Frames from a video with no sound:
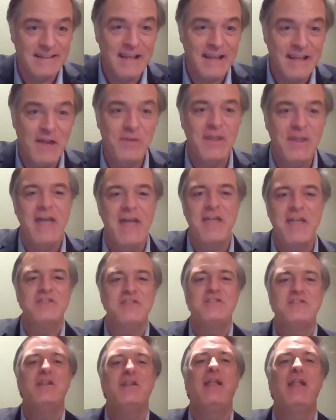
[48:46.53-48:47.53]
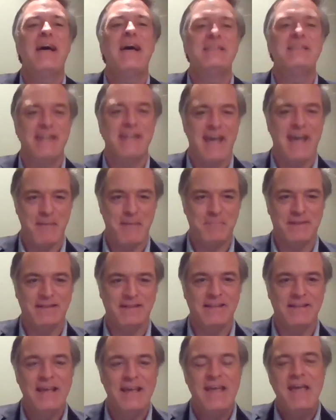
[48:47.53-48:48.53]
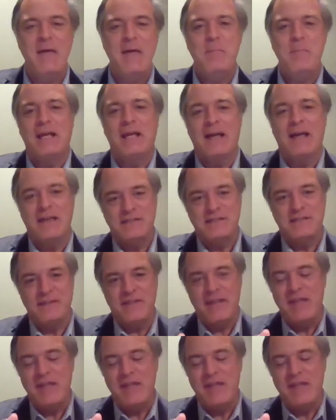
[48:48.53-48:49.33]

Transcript: and still hasn't happened because